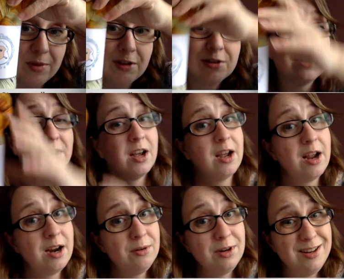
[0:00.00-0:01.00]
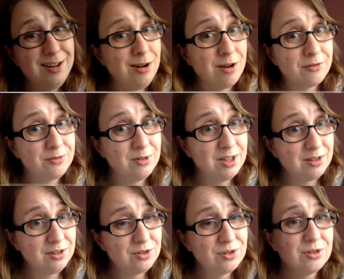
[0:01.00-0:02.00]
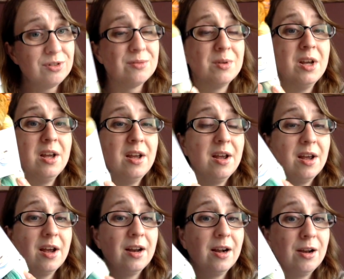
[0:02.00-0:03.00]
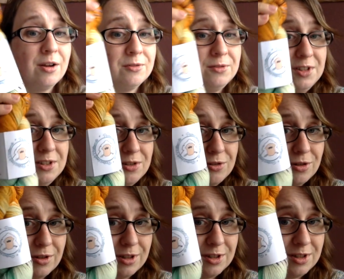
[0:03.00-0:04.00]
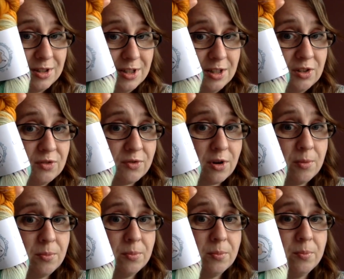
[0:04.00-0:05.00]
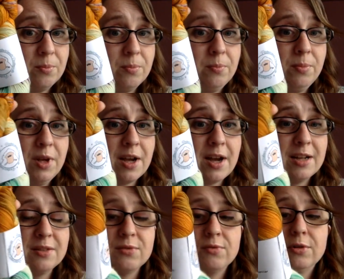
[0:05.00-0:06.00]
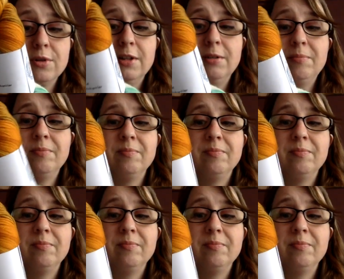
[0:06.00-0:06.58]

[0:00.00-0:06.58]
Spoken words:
because I really love knitting socks and I love these colors. It's from Piratenwolle.